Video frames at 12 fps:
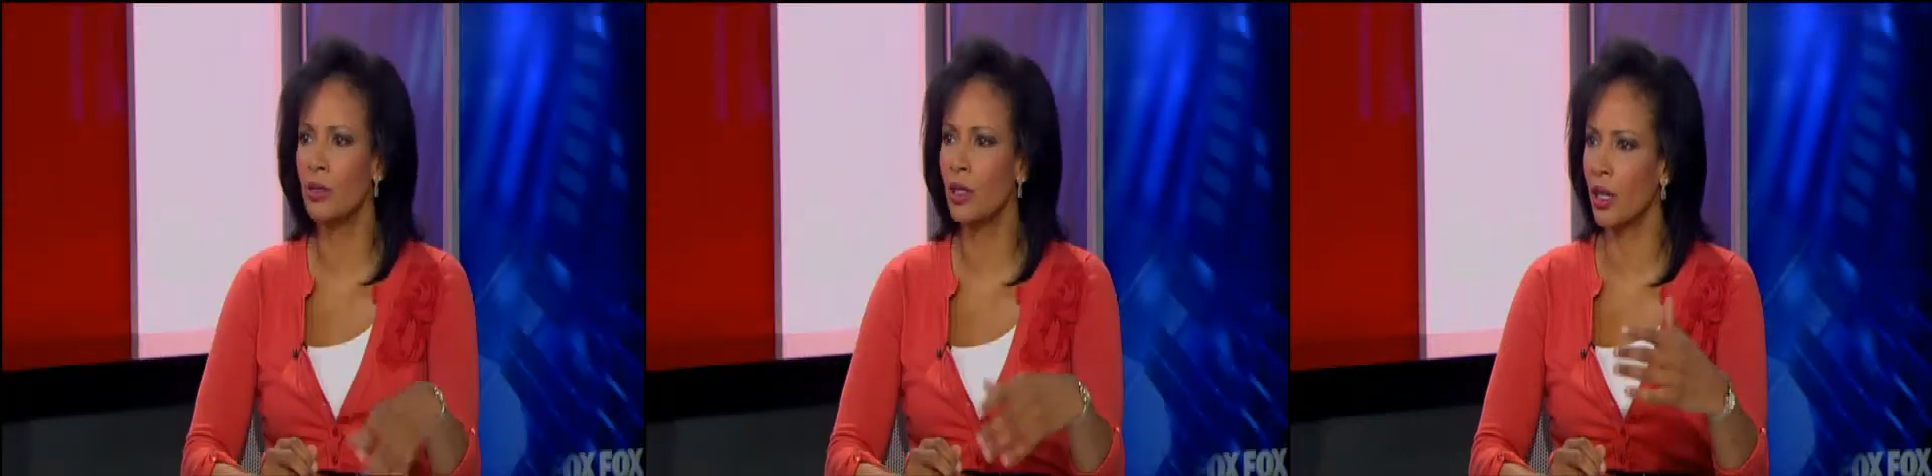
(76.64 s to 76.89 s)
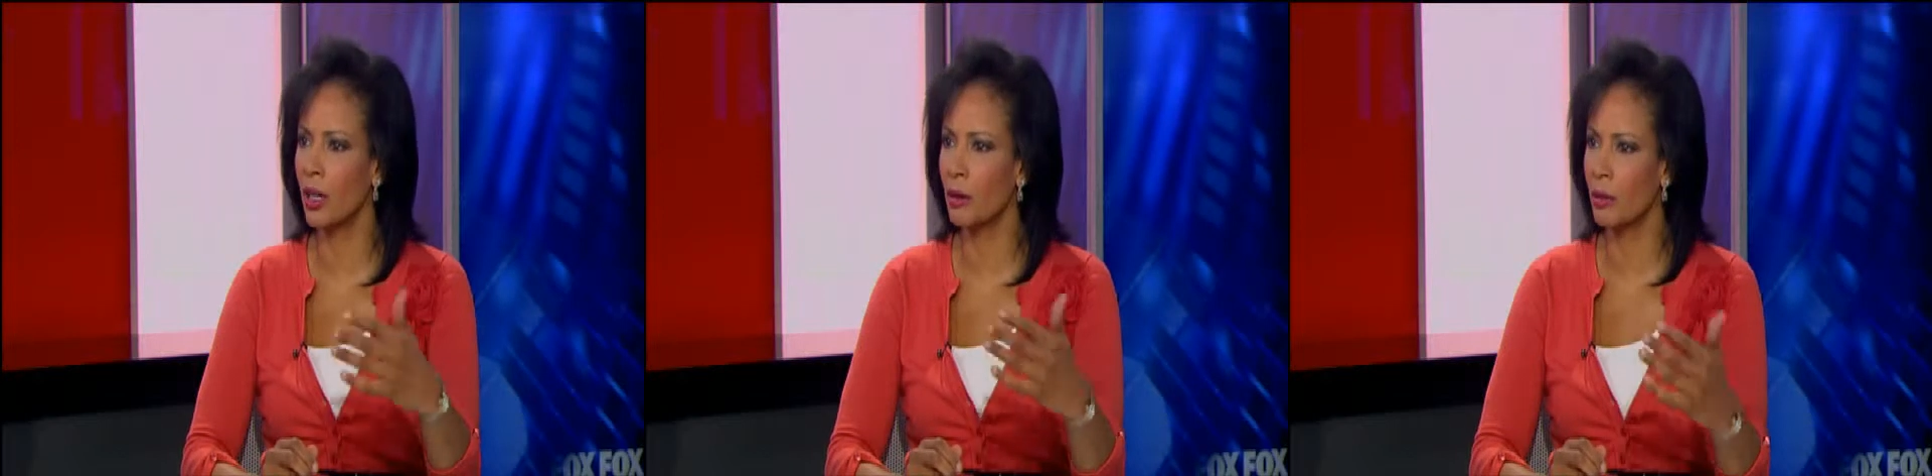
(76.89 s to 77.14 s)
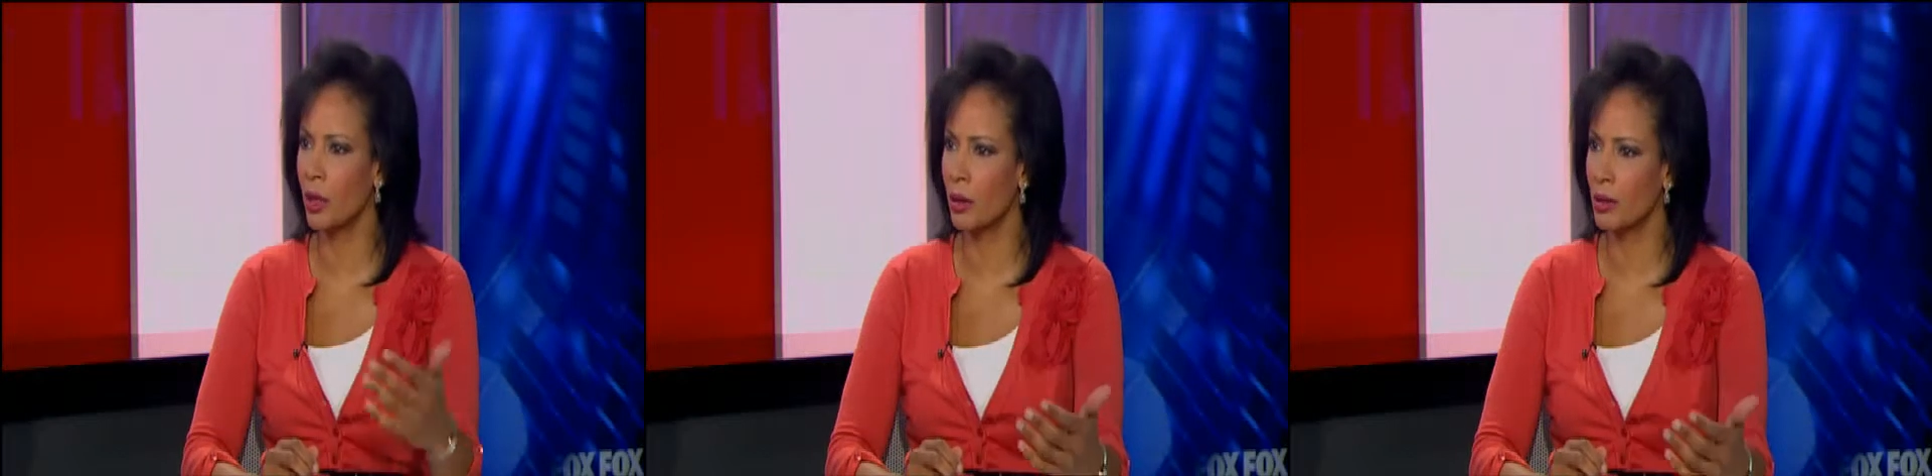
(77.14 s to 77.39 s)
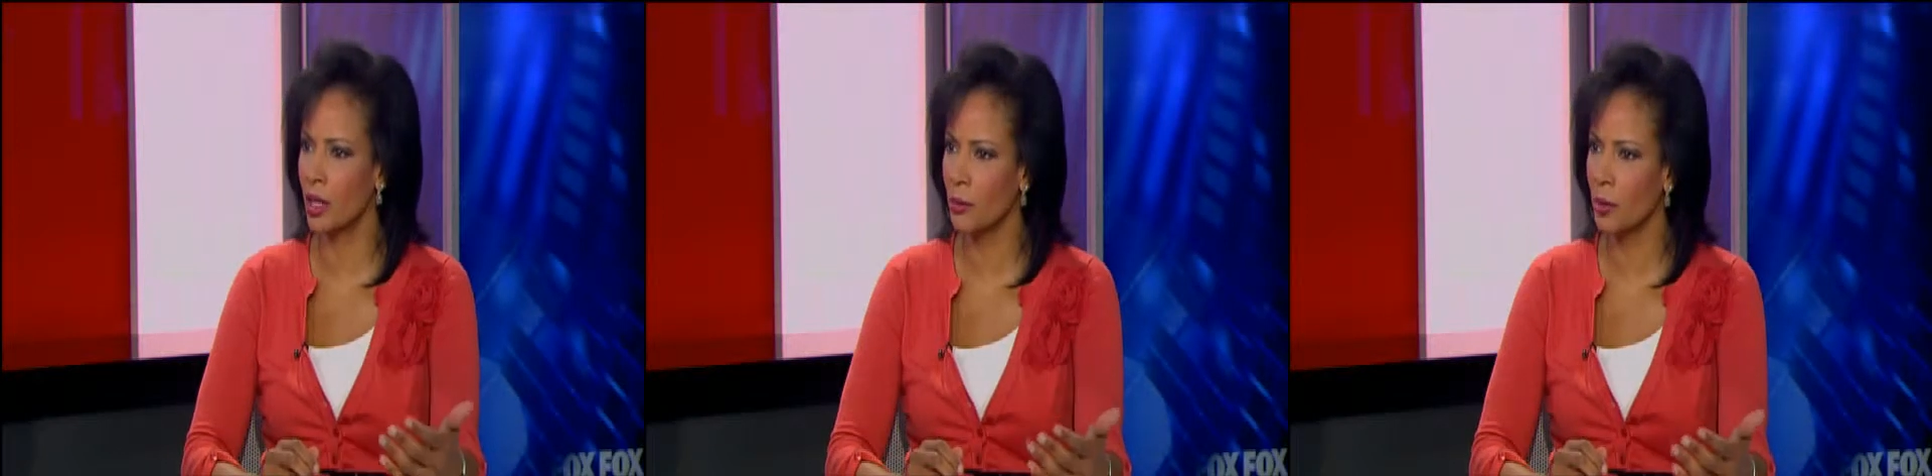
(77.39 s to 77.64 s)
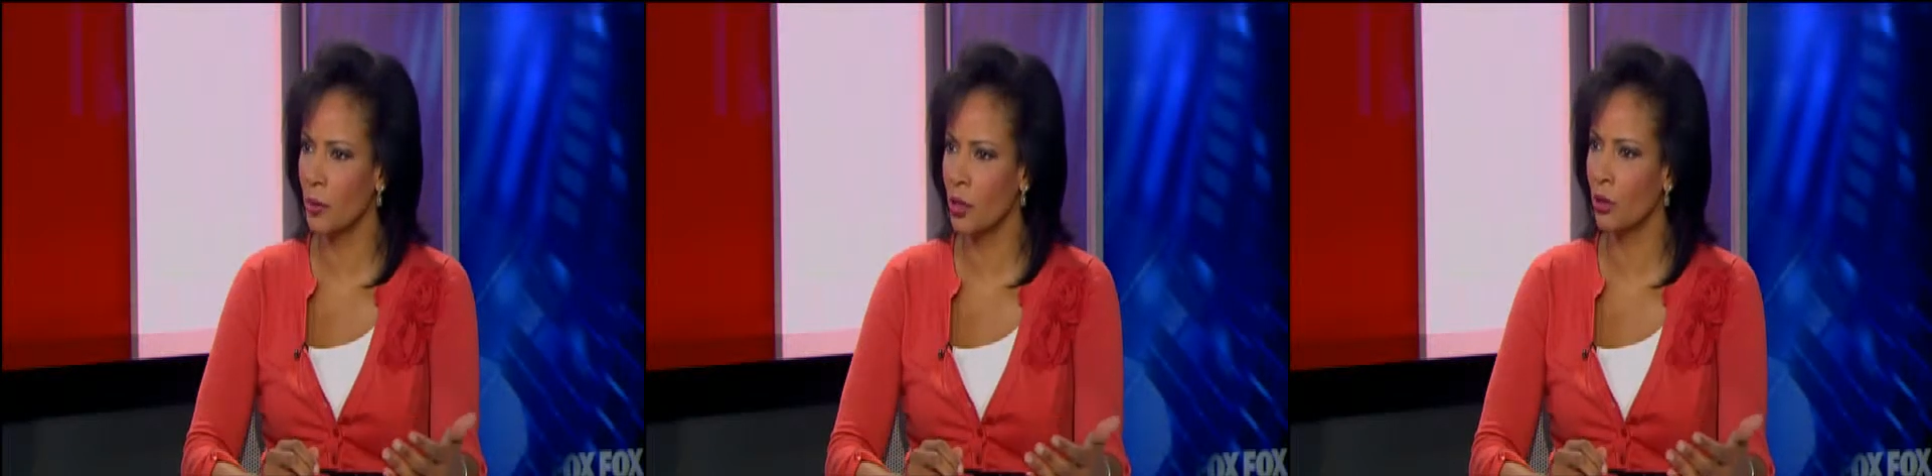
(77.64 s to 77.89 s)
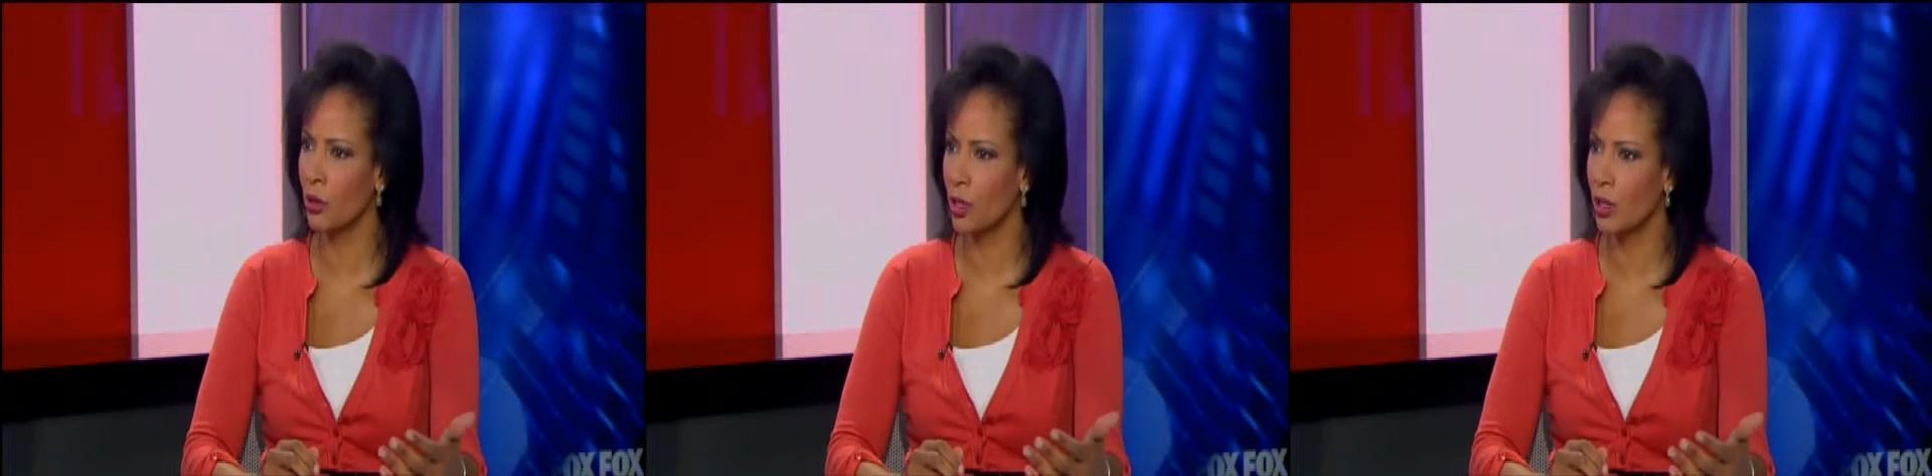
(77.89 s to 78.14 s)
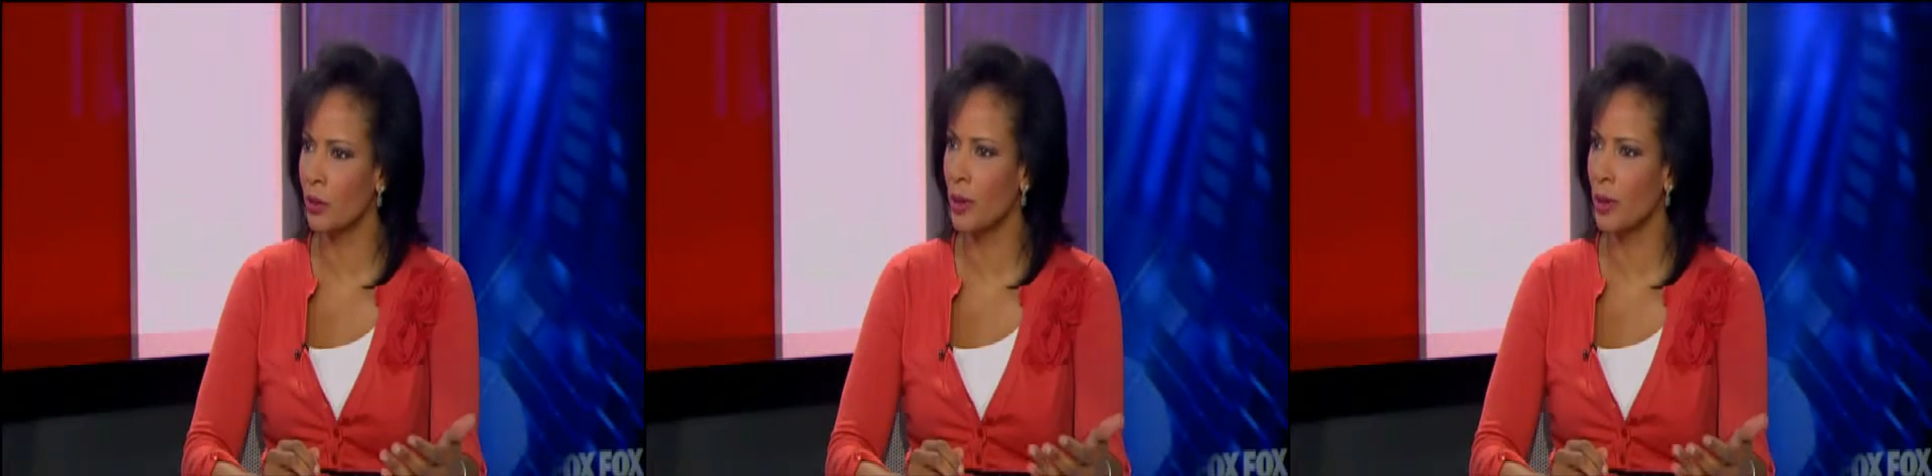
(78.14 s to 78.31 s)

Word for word: uh, uh, segment when he's talking